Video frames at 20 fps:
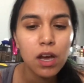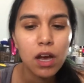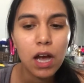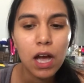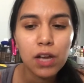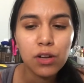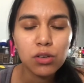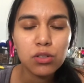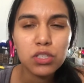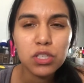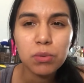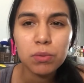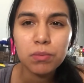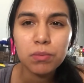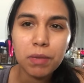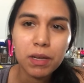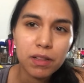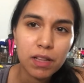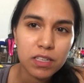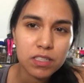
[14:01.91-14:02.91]
i know some
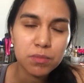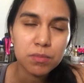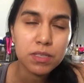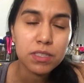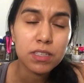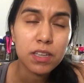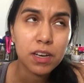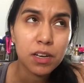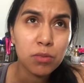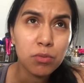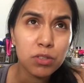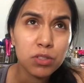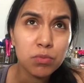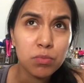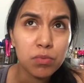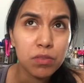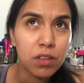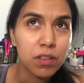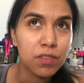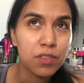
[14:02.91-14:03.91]
classmates that i was
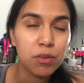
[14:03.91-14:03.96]
with